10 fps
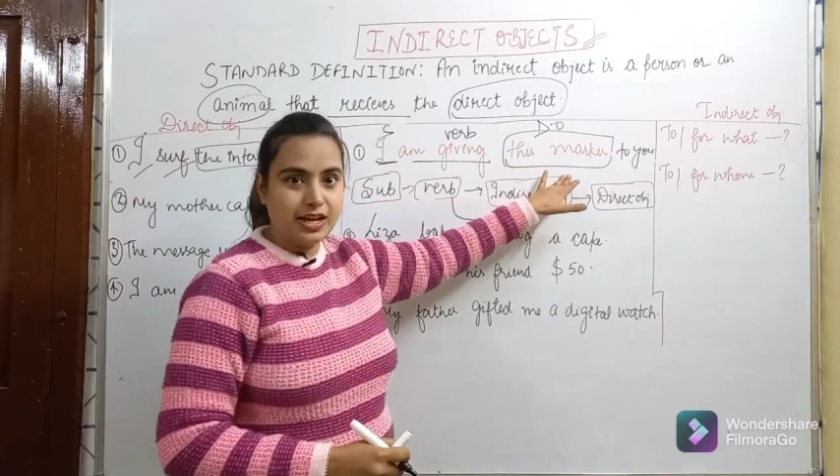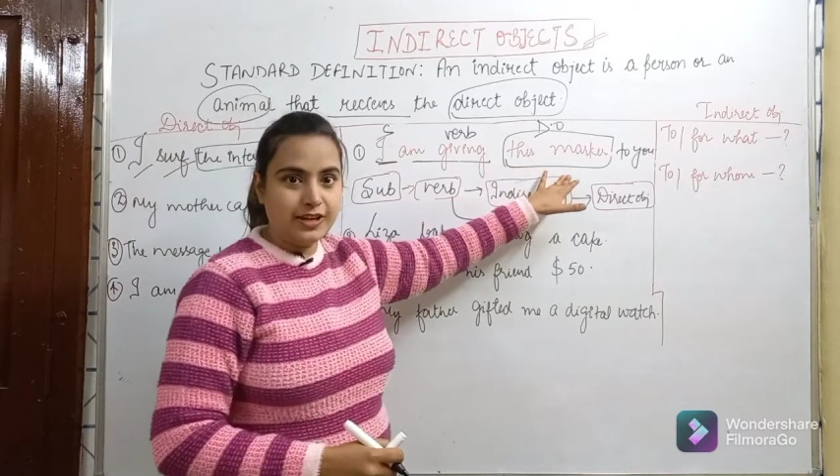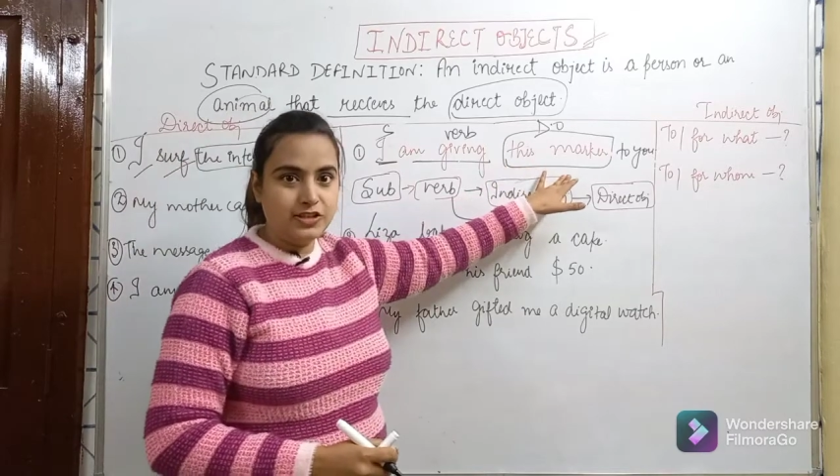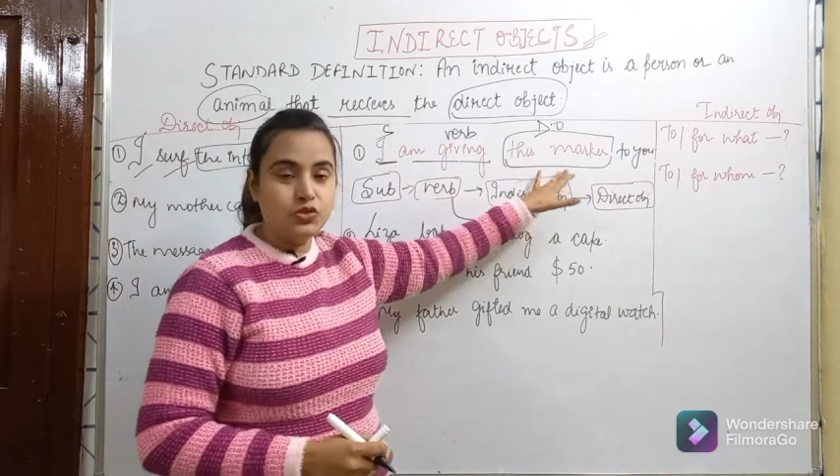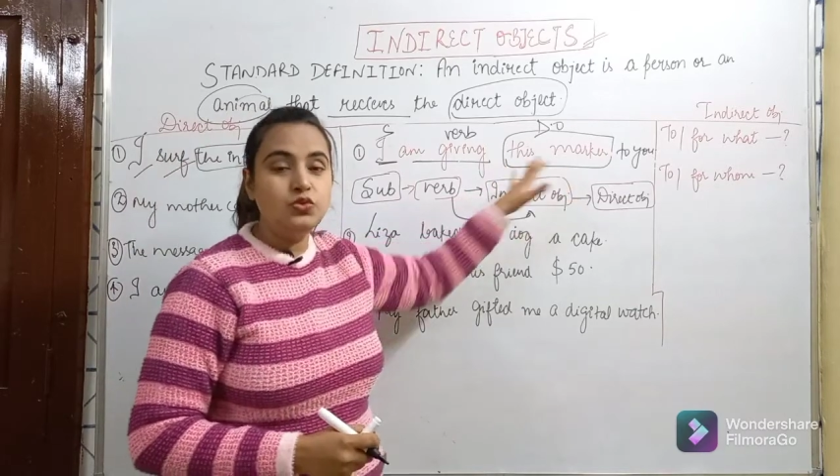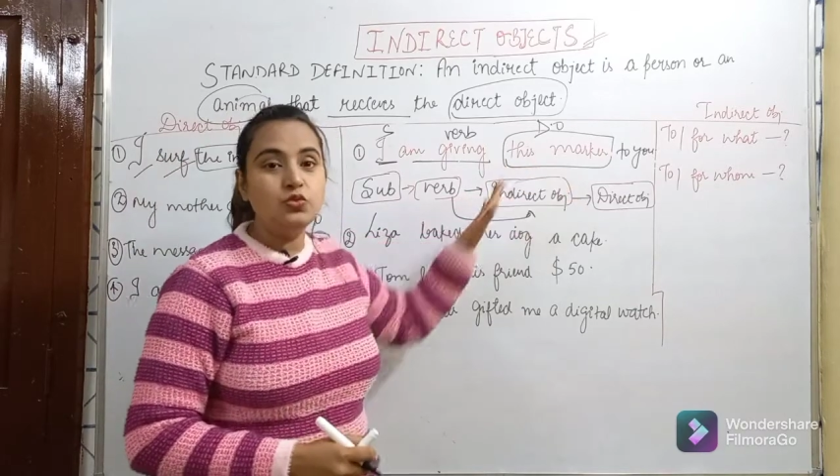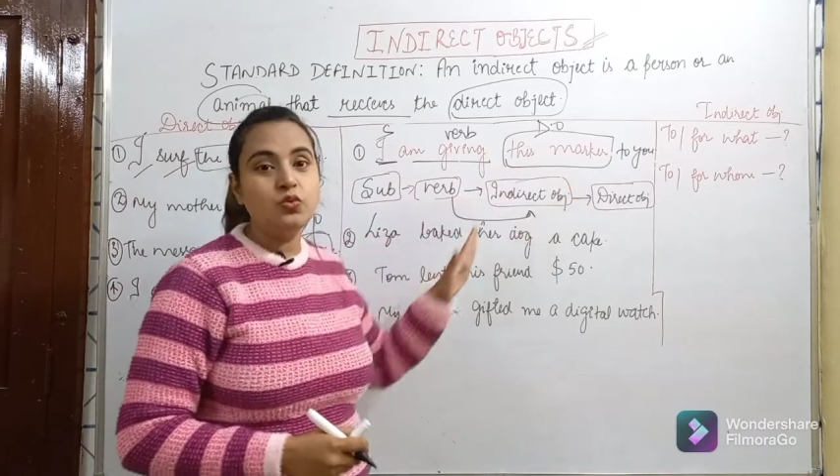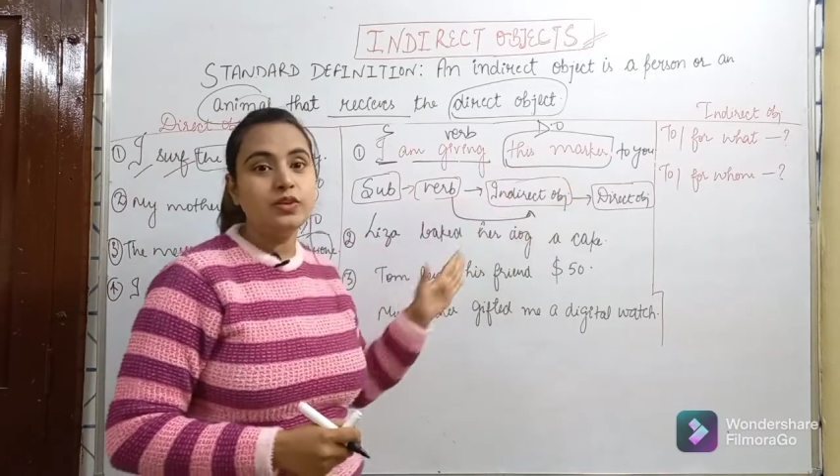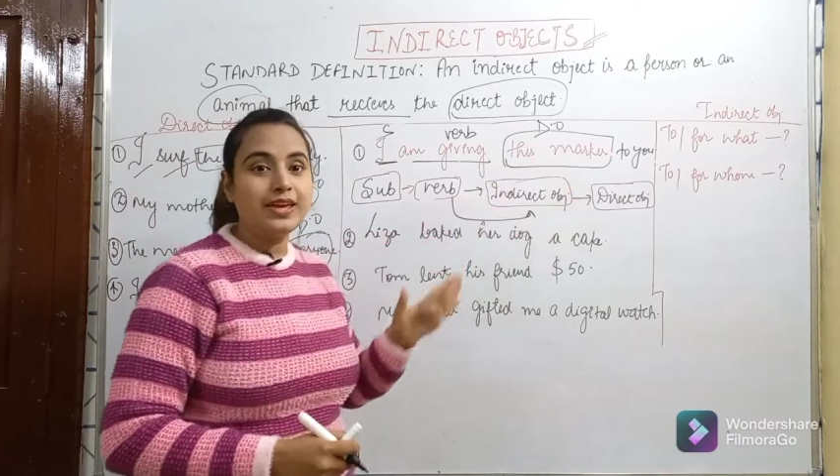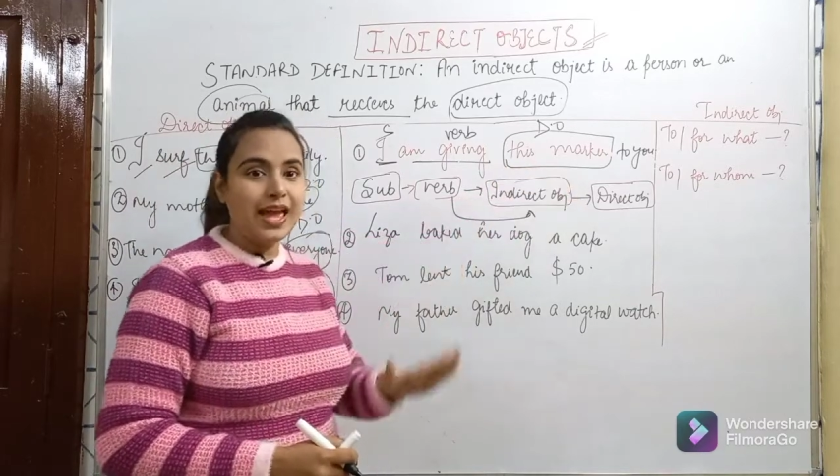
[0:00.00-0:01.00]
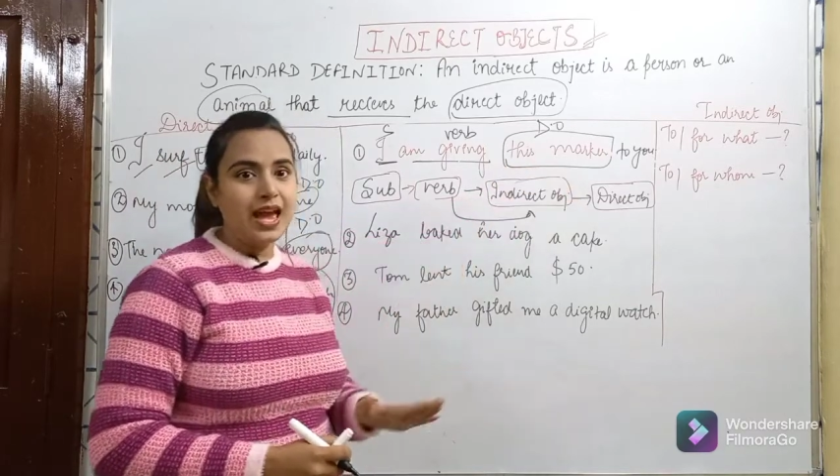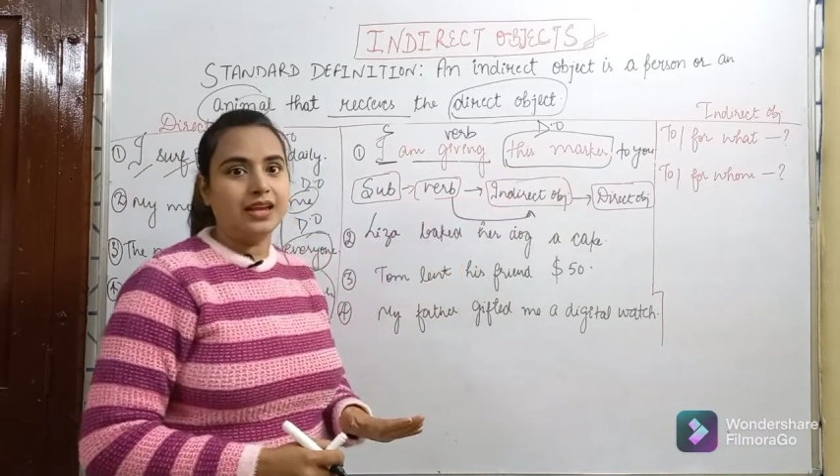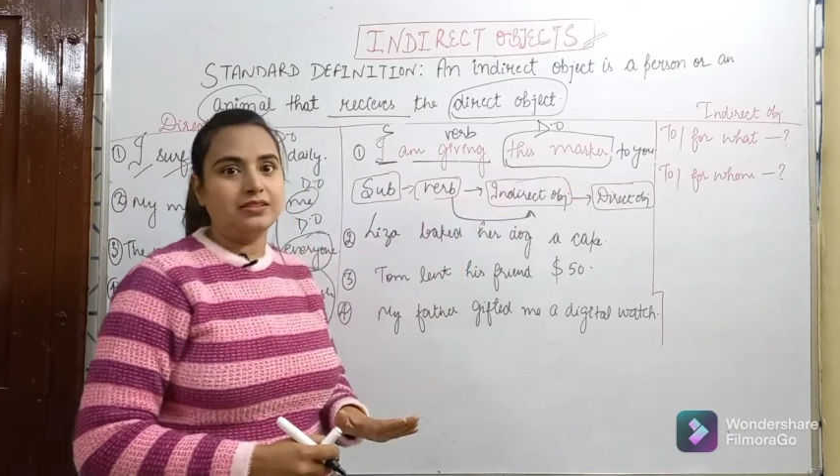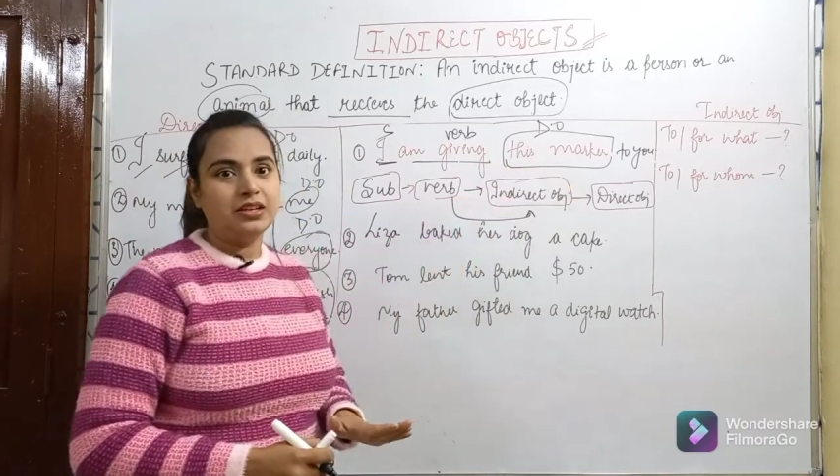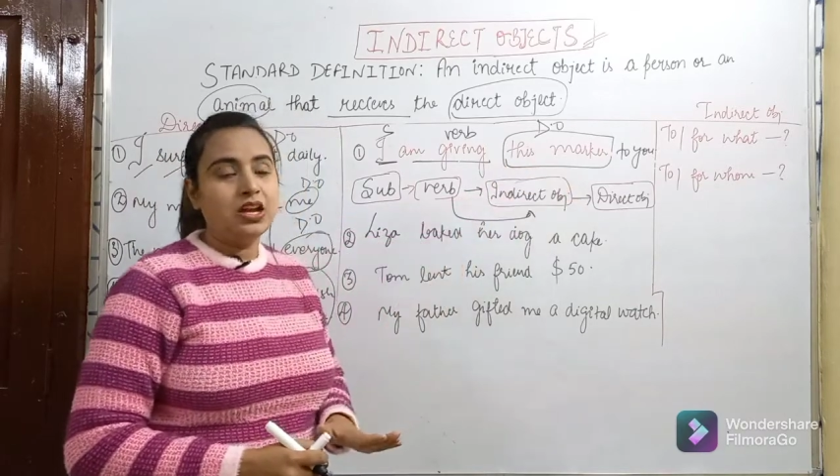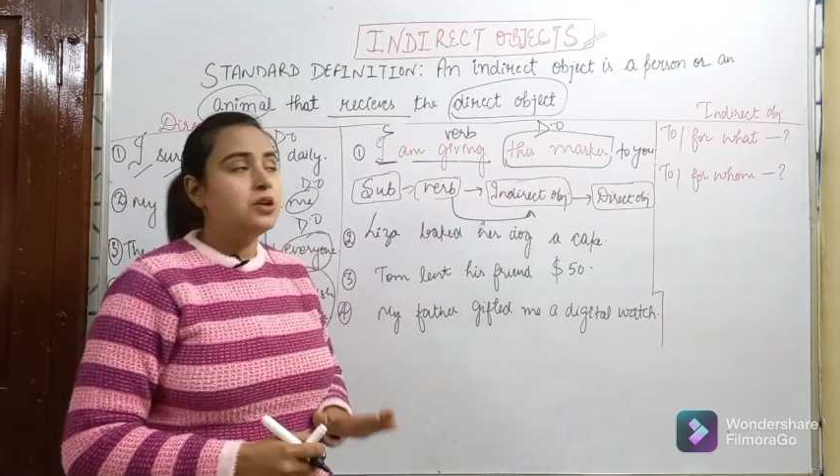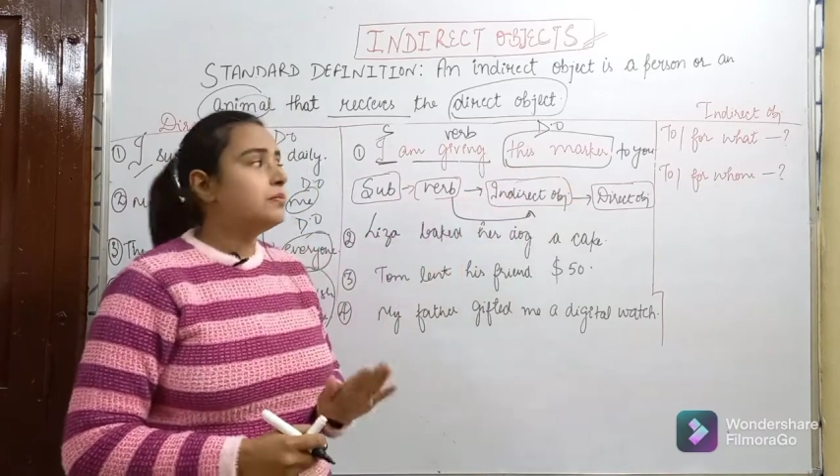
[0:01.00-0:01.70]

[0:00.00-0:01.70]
that you can